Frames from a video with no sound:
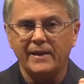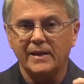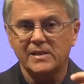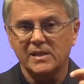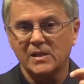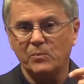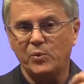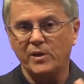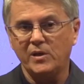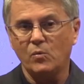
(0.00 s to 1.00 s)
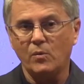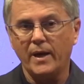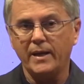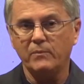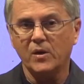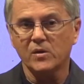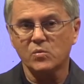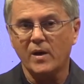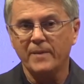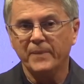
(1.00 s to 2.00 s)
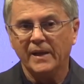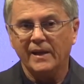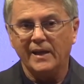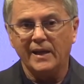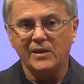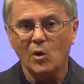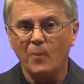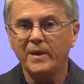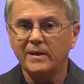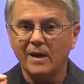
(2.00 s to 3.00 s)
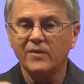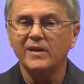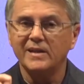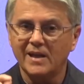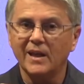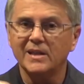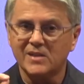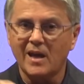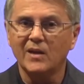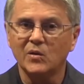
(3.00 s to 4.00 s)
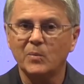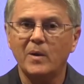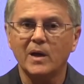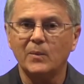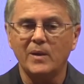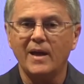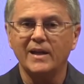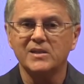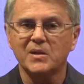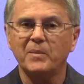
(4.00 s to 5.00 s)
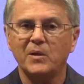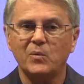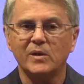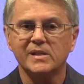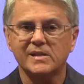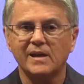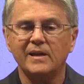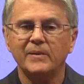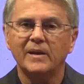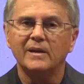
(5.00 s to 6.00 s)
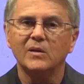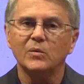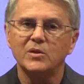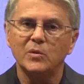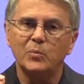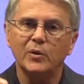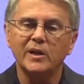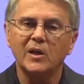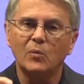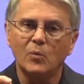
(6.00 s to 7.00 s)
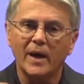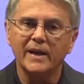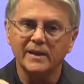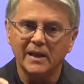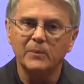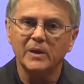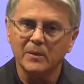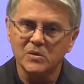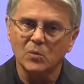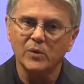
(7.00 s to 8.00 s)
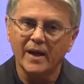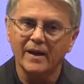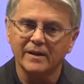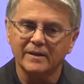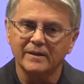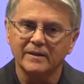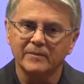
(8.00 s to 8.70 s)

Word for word: then he says, and put it in writing because why? It don't mean nothing until it's signed on the bottom line, as somebody once said. In other words, you put it in writing, then it becomes a reality